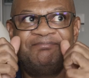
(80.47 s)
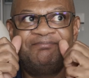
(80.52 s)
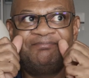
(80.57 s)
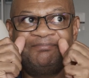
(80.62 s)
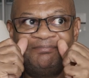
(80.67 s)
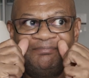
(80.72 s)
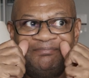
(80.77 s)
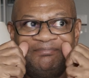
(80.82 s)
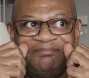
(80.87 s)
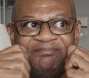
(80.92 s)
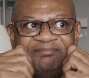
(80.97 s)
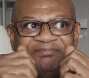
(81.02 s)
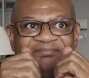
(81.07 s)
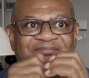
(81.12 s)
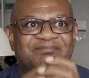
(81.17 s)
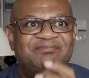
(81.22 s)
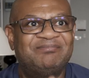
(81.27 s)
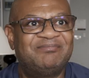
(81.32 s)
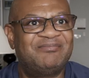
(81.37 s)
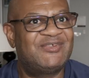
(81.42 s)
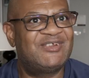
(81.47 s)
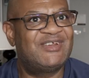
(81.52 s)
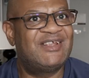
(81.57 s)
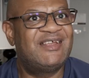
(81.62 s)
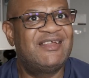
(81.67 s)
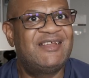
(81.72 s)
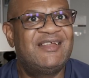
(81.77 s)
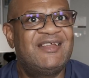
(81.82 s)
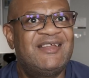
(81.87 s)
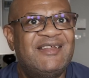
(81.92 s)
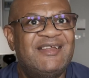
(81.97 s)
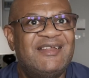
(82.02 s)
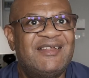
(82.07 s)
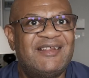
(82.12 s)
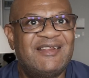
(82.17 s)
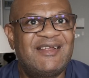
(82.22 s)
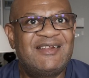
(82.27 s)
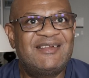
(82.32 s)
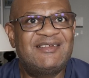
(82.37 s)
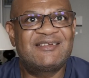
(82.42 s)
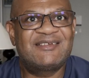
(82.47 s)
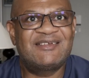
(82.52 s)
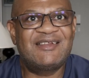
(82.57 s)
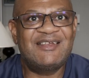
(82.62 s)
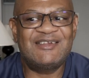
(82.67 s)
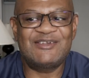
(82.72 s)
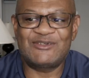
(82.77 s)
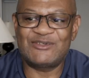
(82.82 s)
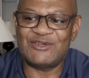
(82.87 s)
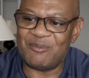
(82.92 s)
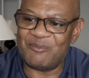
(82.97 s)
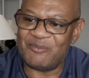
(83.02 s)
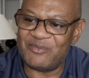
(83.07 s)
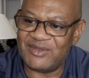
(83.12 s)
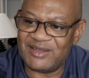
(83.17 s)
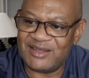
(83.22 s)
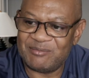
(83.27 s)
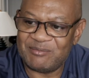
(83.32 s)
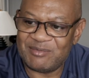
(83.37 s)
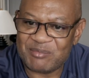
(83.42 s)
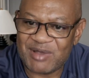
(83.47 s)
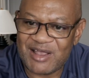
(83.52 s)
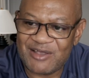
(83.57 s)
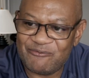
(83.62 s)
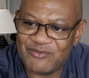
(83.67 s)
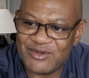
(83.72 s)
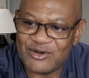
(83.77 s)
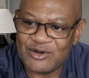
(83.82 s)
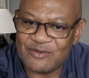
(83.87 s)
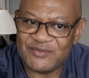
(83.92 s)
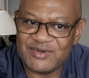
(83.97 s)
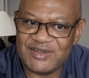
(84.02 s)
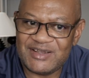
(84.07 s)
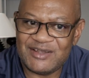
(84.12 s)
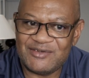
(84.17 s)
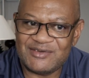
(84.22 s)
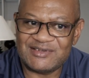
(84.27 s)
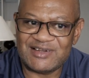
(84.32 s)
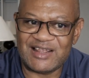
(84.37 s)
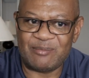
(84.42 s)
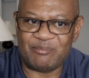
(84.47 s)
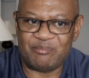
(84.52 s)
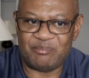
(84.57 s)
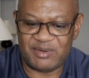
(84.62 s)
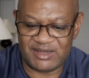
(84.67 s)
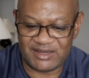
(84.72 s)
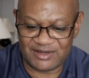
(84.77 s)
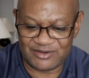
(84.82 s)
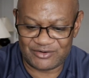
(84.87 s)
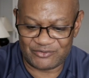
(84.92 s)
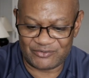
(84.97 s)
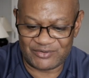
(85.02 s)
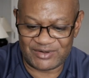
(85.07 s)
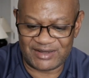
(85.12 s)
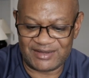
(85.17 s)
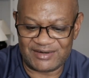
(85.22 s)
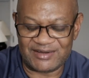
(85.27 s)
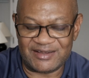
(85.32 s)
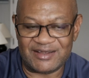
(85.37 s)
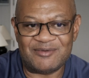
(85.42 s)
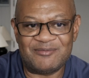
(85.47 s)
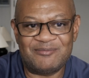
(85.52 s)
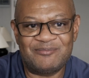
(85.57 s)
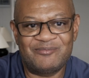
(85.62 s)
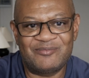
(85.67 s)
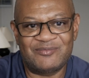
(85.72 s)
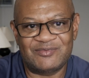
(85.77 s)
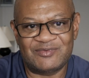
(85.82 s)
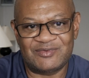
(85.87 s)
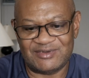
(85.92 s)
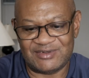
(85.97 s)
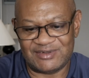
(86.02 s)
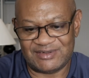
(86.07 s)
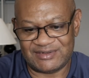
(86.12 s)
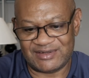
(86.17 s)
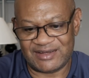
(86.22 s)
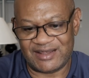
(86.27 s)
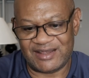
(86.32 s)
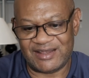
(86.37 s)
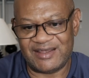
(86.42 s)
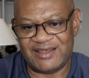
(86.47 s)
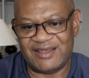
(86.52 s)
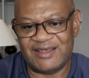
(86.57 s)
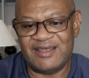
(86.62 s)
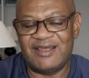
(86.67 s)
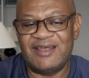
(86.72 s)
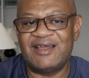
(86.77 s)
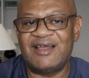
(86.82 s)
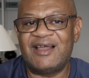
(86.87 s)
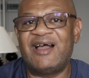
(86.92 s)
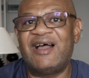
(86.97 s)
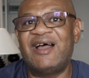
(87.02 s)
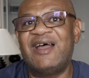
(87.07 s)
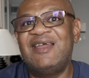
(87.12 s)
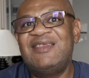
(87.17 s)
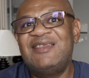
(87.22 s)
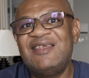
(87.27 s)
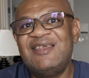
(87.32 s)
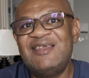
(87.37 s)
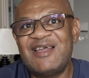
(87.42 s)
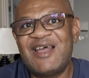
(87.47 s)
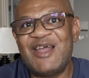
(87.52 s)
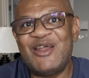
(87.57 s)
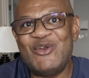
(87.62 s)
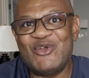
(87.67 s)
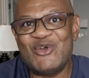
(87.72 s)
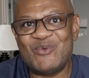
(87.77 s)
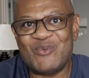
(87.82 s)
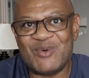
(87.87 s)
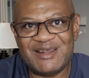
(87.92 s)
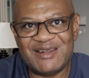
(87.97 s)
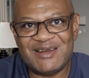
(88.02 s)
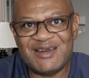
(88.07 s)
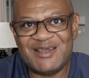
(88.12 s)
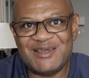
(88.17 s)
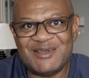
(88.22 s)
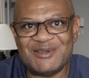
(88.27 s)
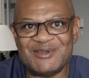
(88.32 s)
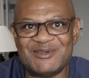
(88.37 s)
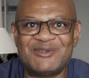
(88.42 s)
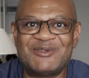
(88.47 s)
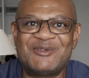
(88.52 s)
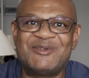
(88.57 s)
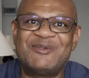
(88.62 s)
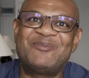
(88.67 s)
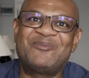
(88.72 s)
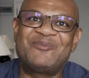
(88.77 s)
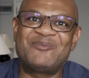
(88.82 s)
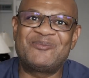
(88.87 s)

Hmm. That says something. And my friend over here is like peeking her head in to say, I think I know what it is.